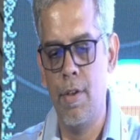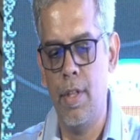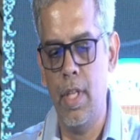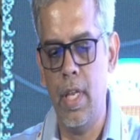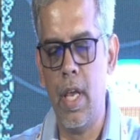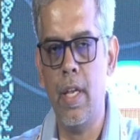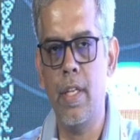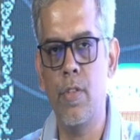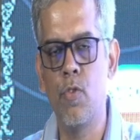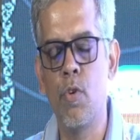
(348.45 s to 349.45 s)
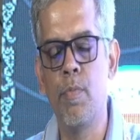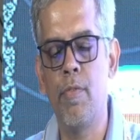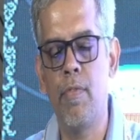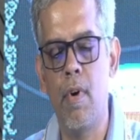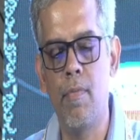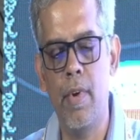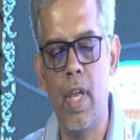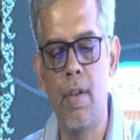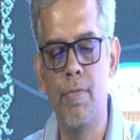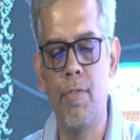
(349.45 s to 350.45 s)
the NITs don't perform well
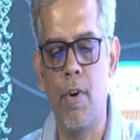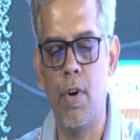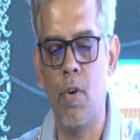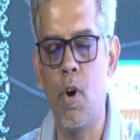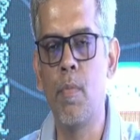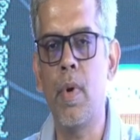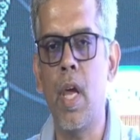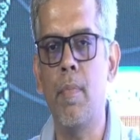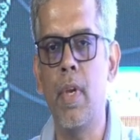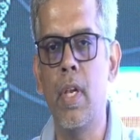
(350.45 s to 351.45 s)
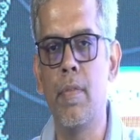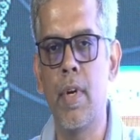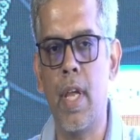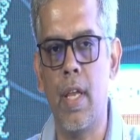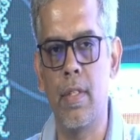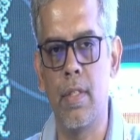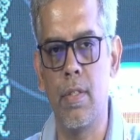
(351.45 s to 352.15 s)
for non-primary liver cancer.